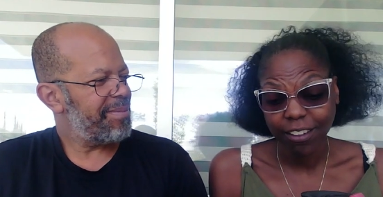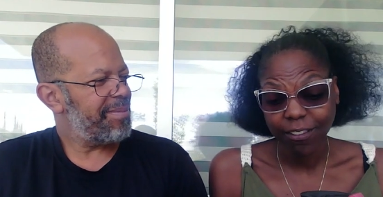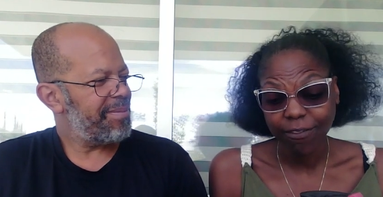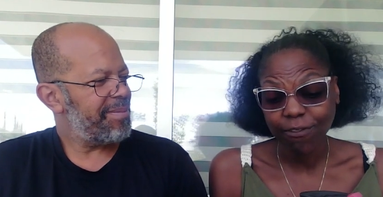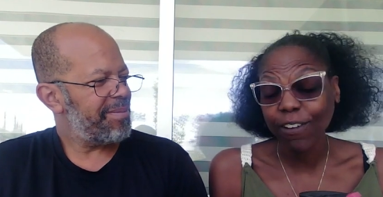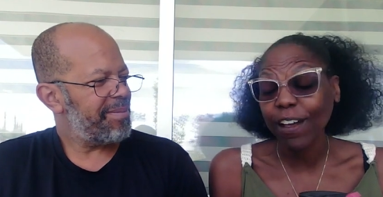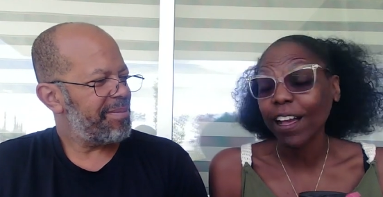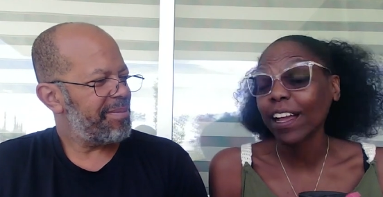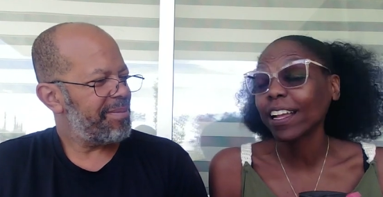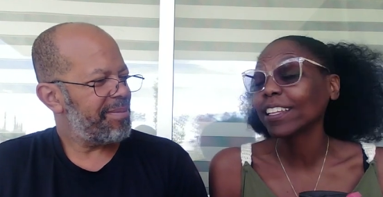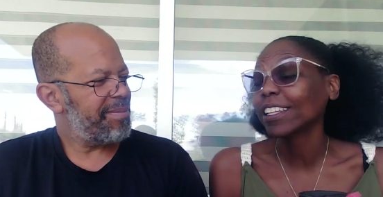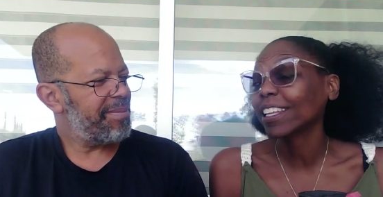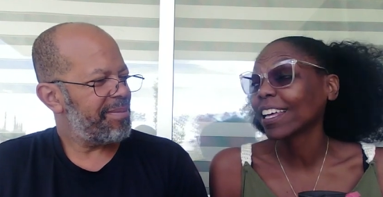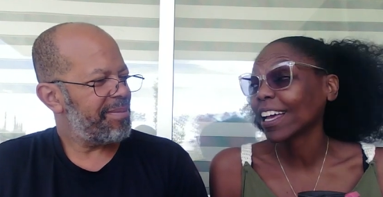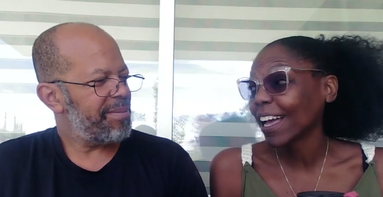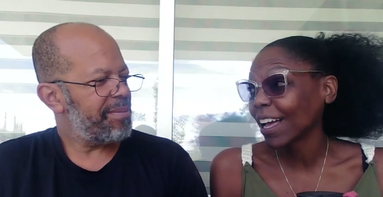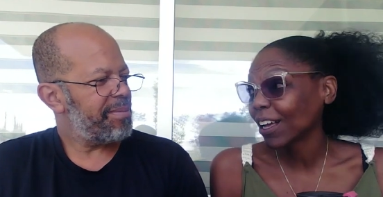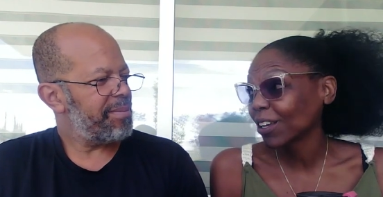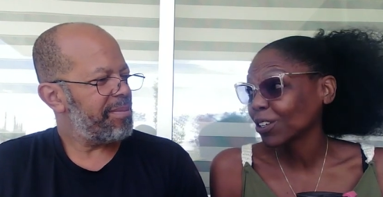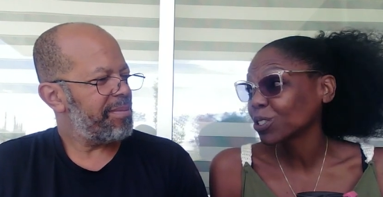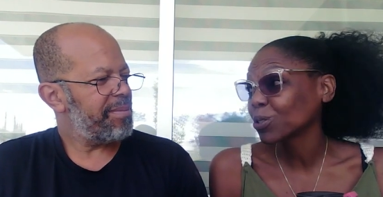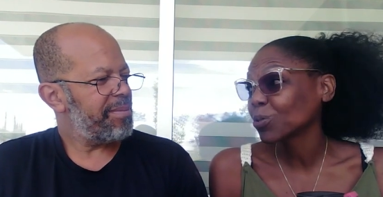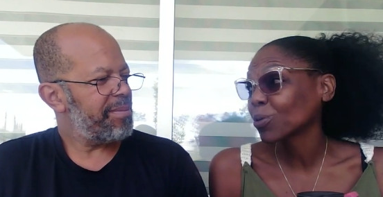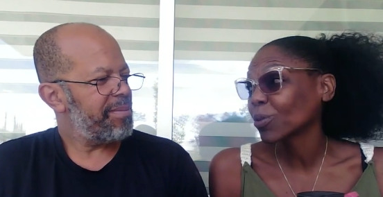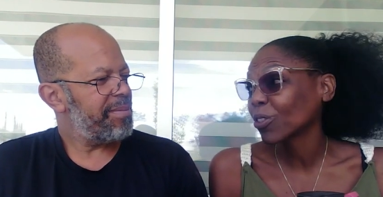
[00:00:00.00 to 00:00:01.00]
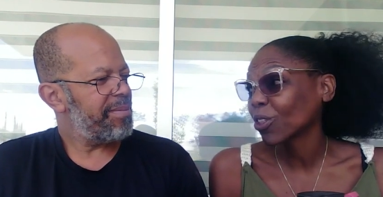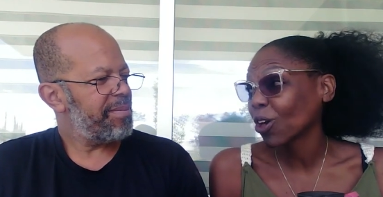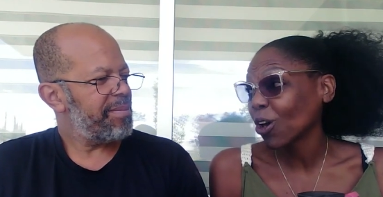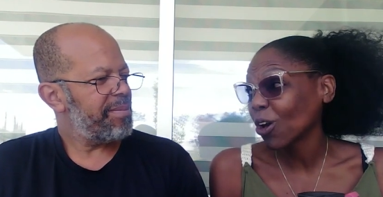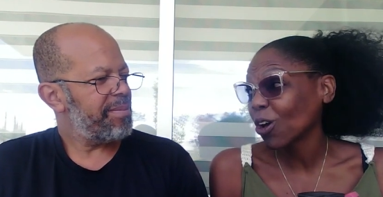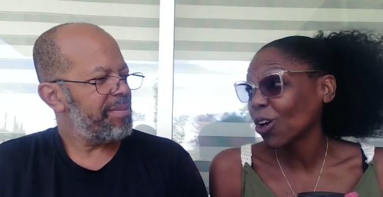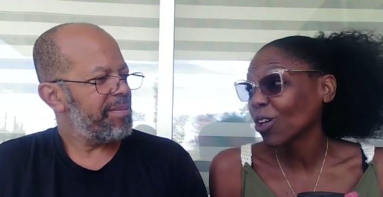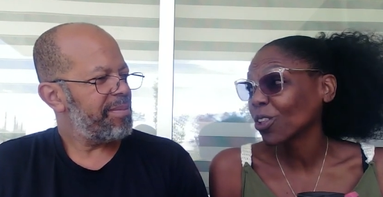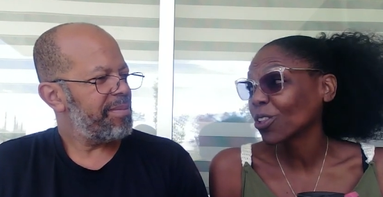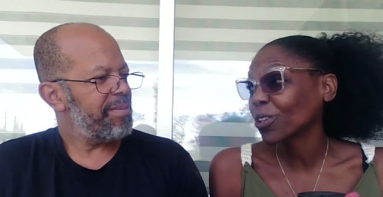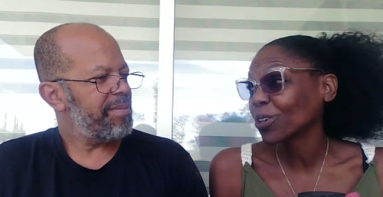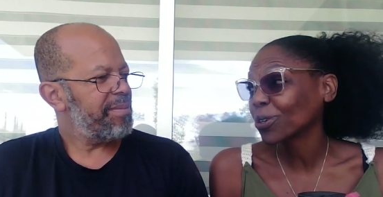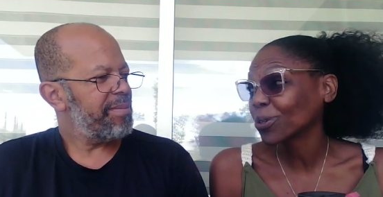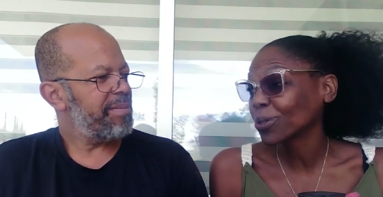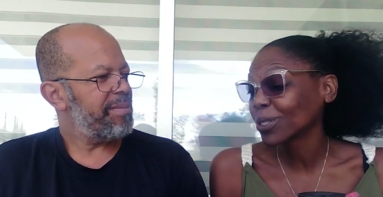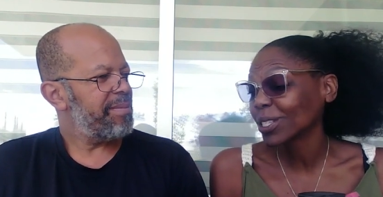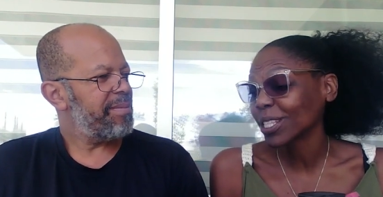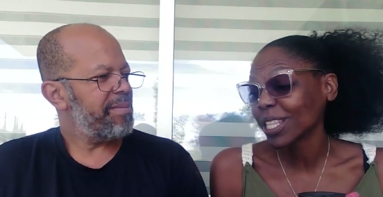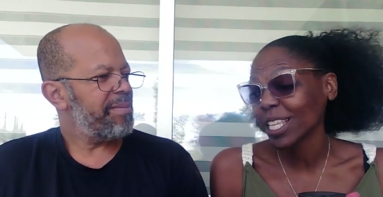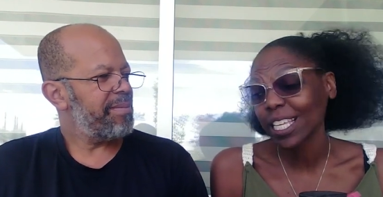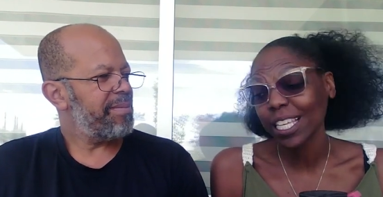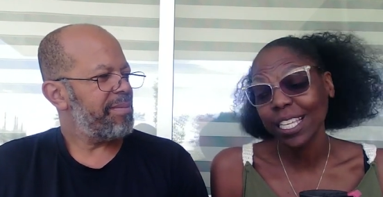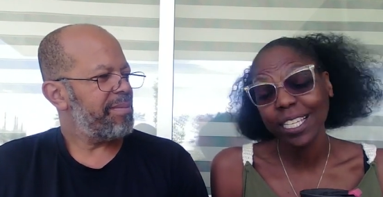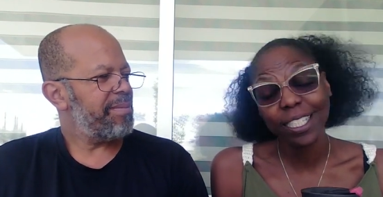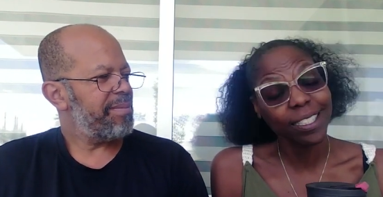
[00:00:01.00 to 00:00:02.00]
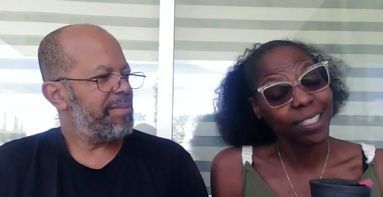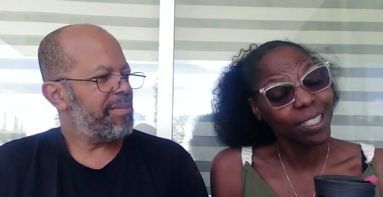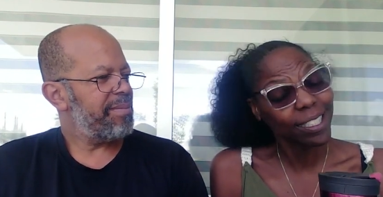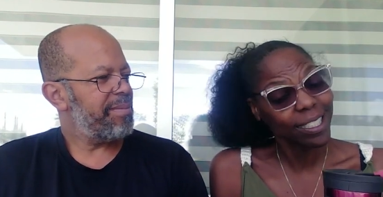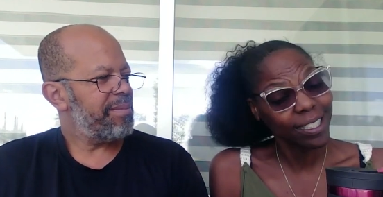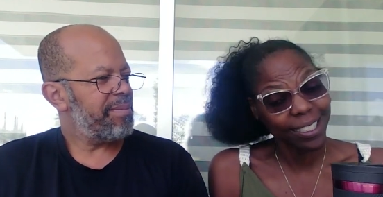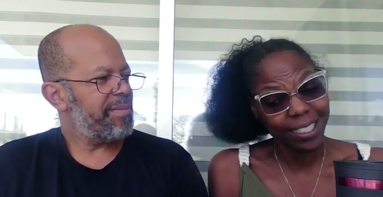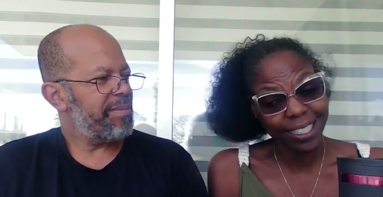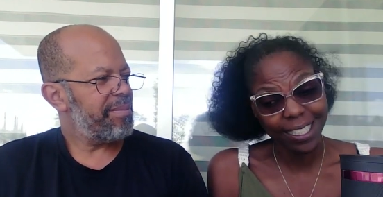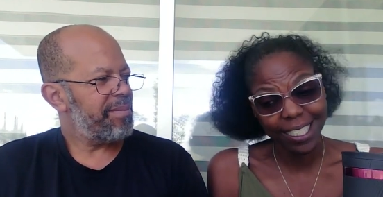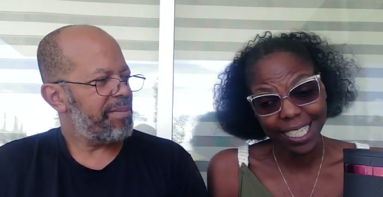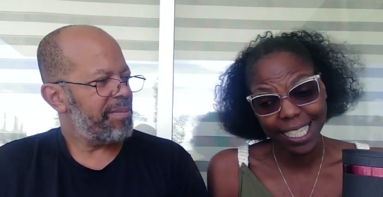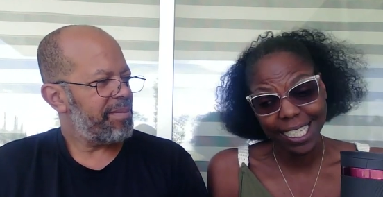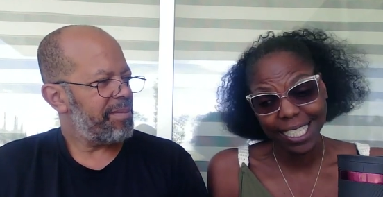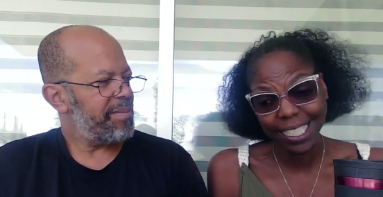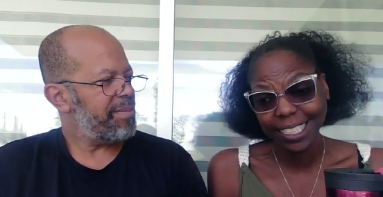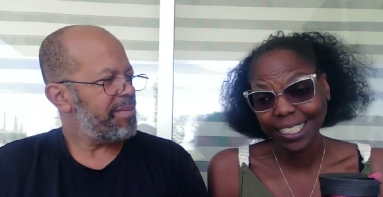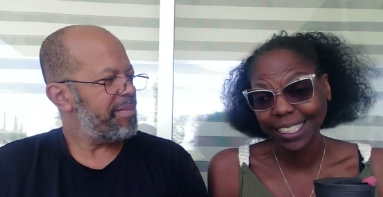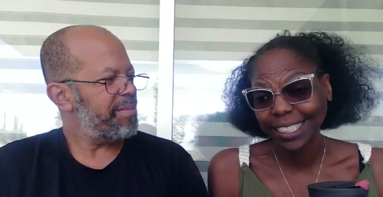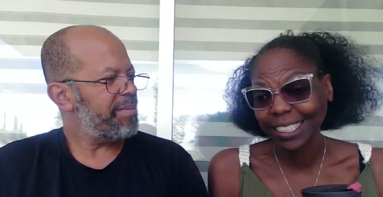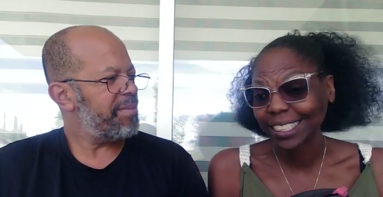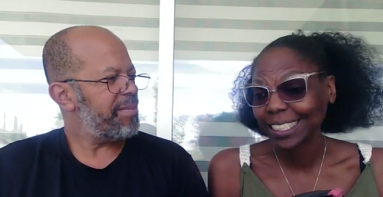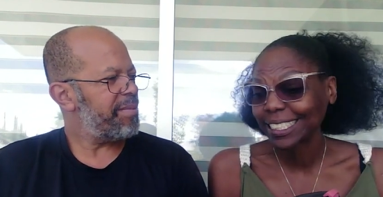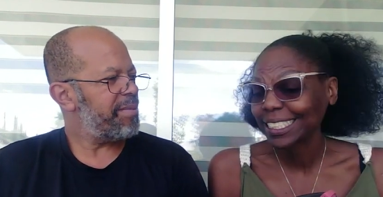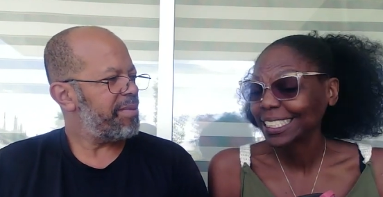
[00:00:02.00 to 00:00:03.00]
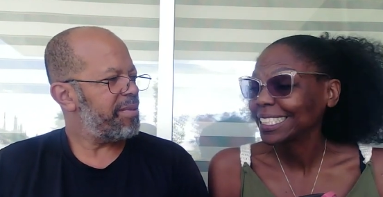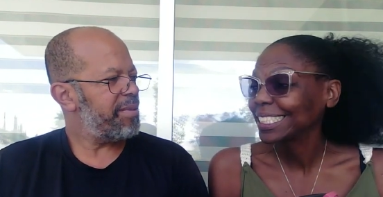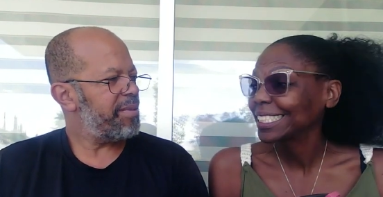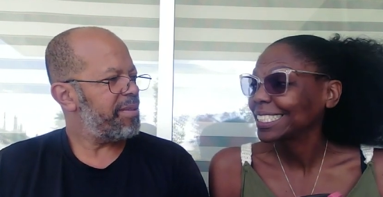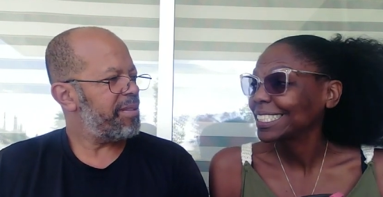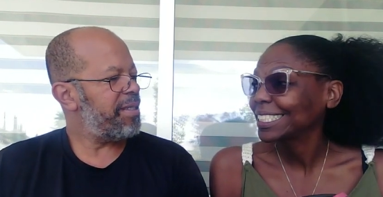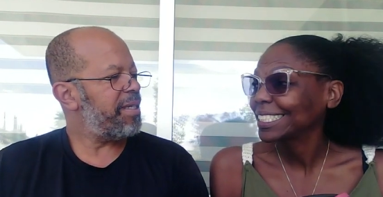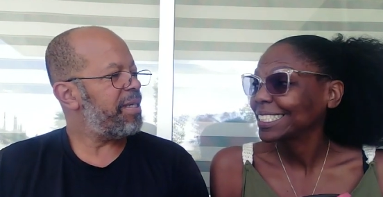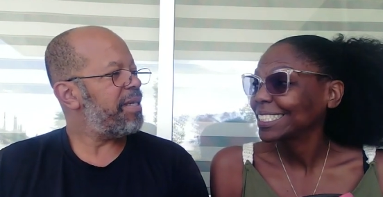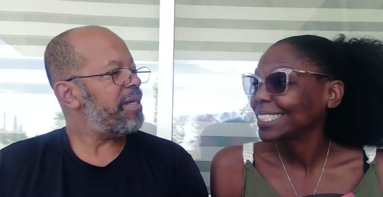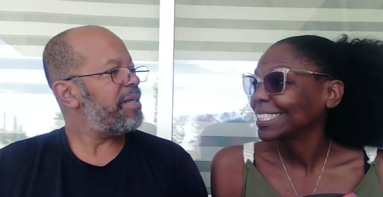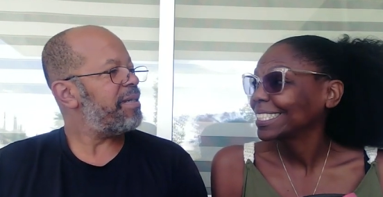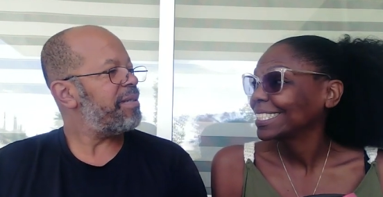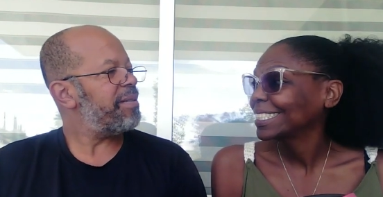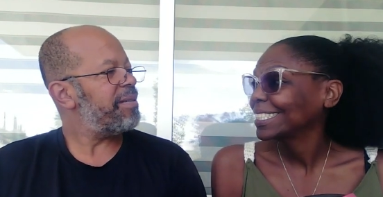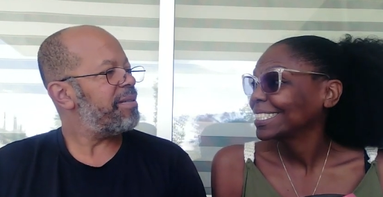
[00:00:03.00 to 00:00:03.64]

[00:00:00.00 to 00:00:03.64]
Speaker 1: find a house with all those things, then yeah,